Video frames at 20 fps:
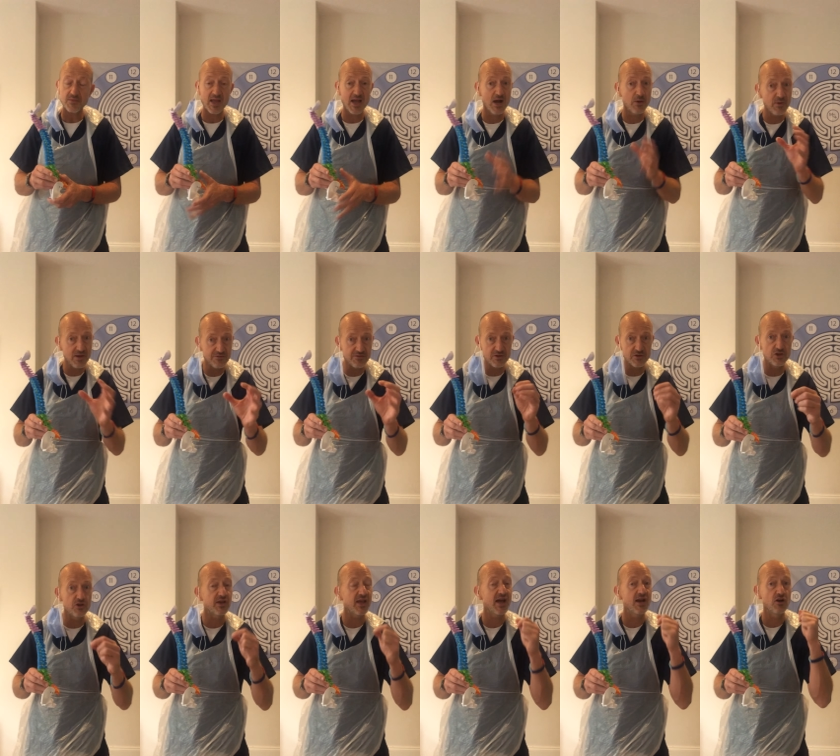However,
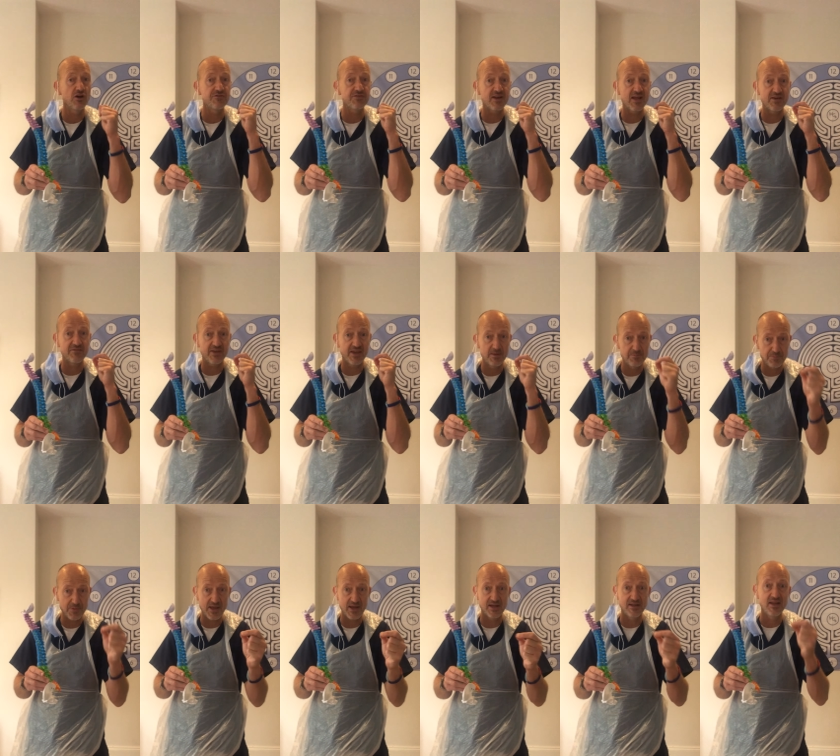you can often have
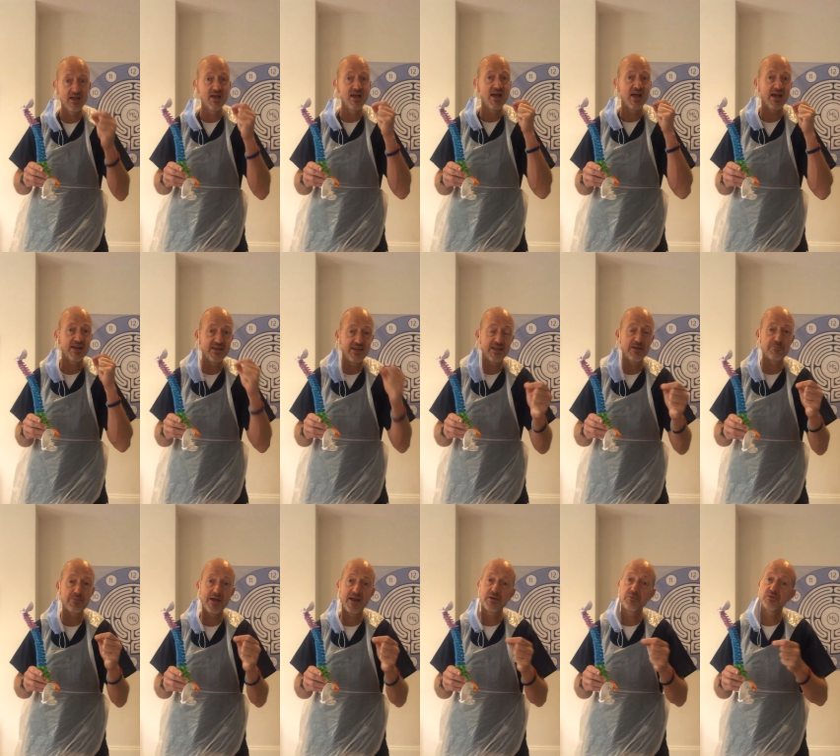hip pain and
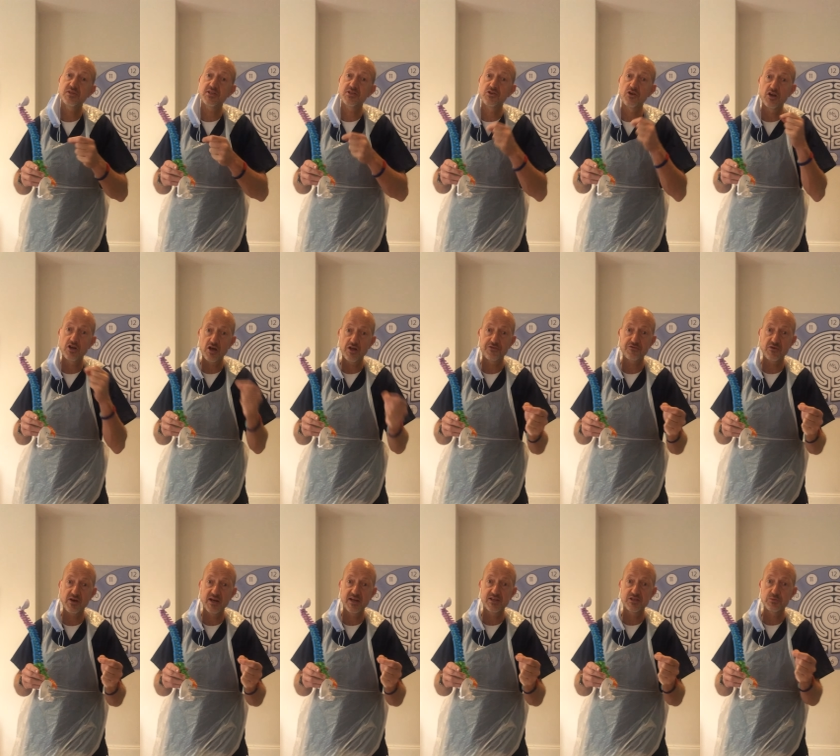knee pain, which is not
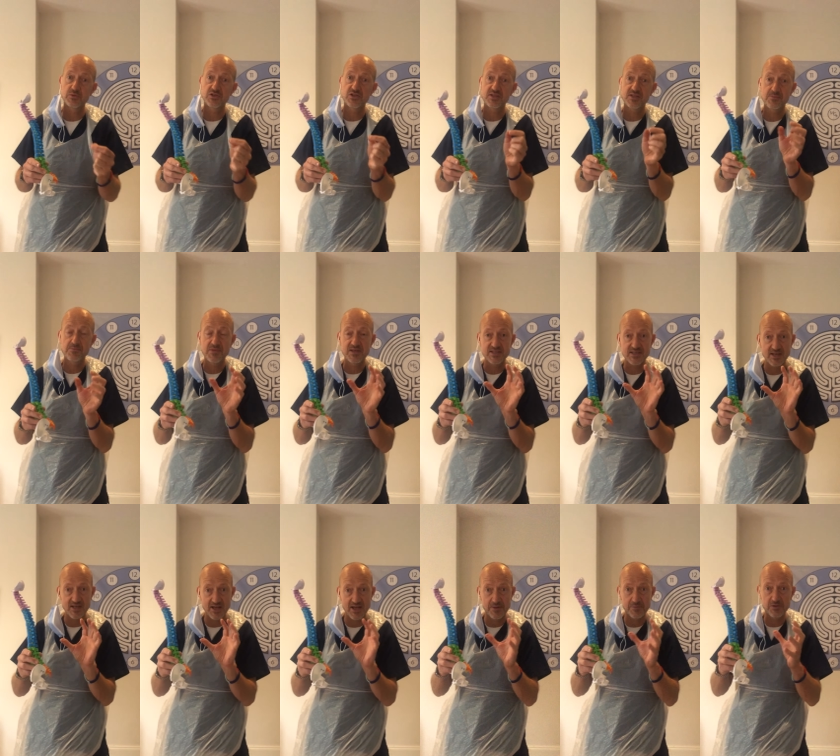arthritis, which is a
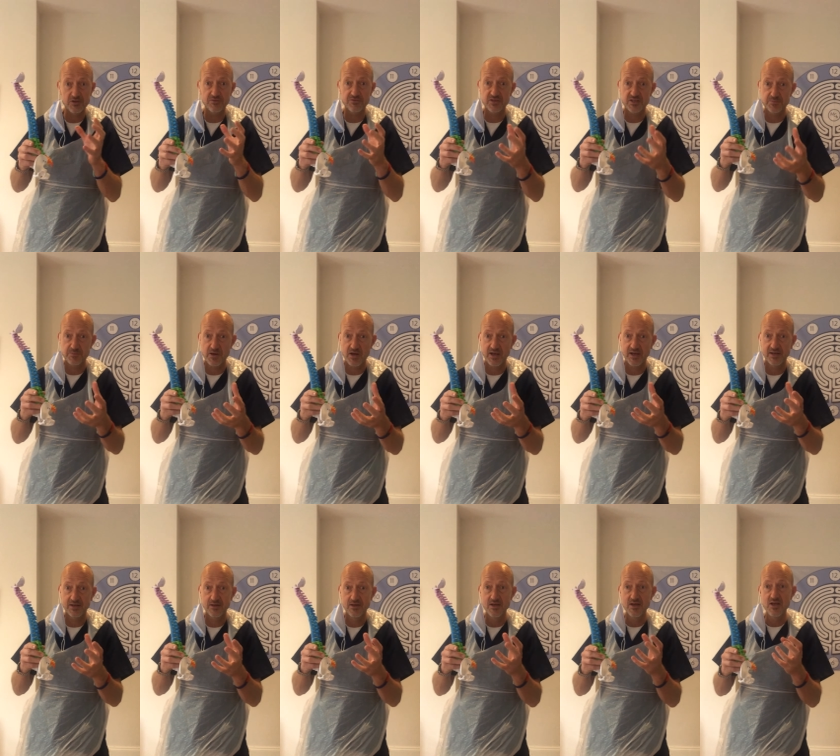misalignment of the
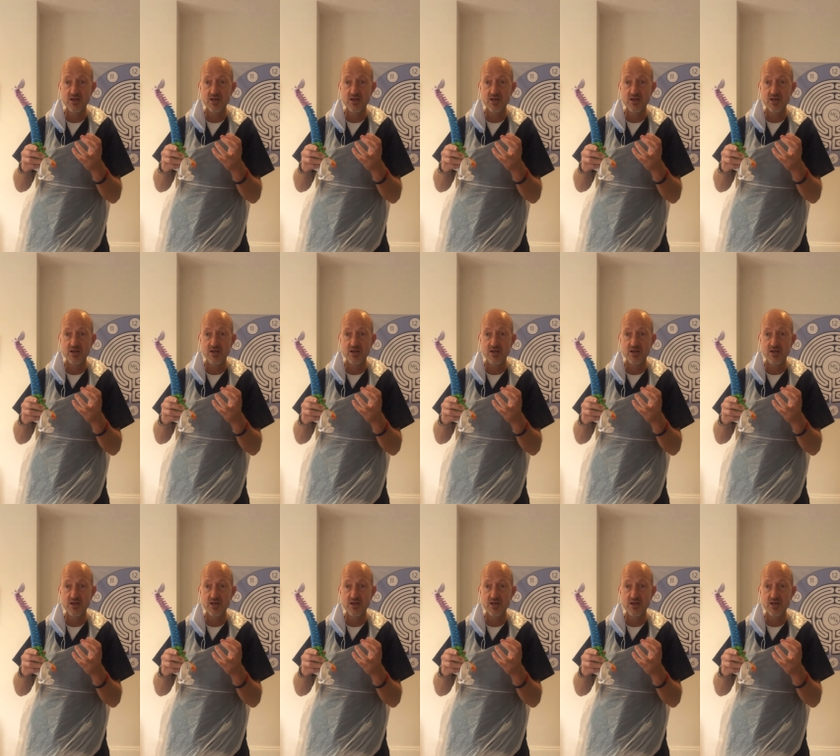spine.